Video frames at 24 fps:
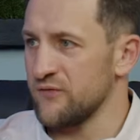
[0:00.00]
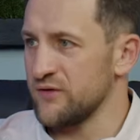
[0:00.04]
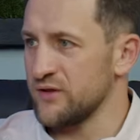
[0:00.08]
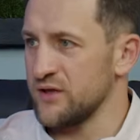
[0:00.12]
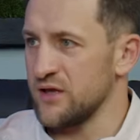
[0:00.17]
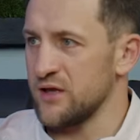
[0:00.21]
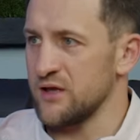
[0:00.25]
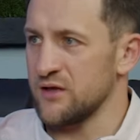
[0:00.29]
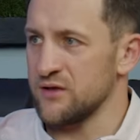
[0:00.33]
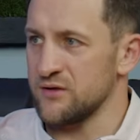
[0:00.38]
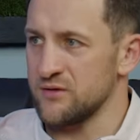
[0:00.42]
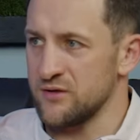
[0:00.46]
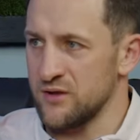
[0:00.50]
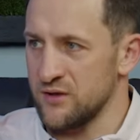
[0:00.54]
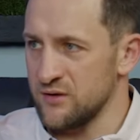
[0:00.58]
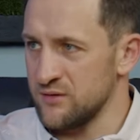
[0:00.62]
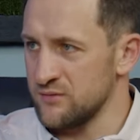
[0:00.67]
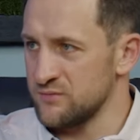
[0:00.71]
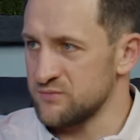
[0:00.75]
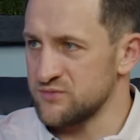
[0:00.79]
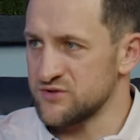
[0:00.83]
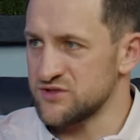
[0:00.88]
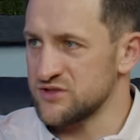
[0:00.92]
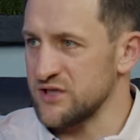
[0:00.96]
and they
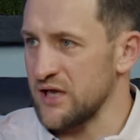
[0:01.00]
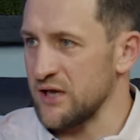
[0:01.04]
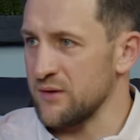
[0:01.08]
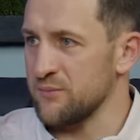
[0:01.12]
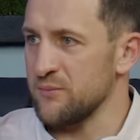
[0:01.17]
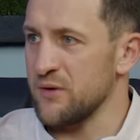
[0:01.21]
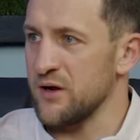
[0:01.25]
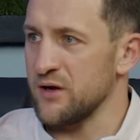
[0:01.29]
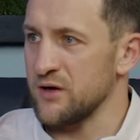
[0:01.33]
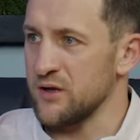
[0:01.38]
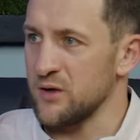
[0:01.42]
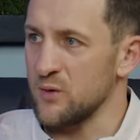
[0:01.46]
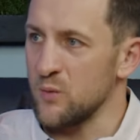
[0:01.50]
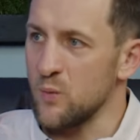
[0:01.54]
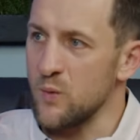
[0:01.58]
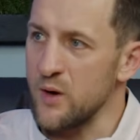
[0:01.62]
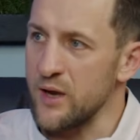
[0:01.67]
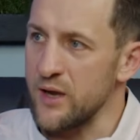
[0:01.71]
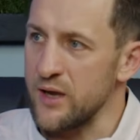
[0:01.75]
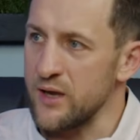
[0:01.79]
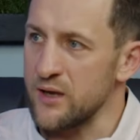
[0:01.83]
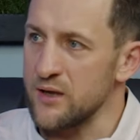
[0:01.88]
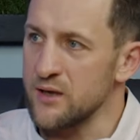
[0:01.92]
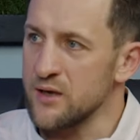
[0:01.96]
they stack money
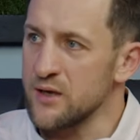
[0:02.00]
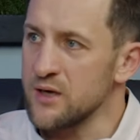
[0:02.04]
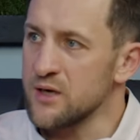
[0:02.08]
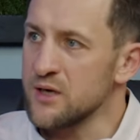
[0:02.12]
away.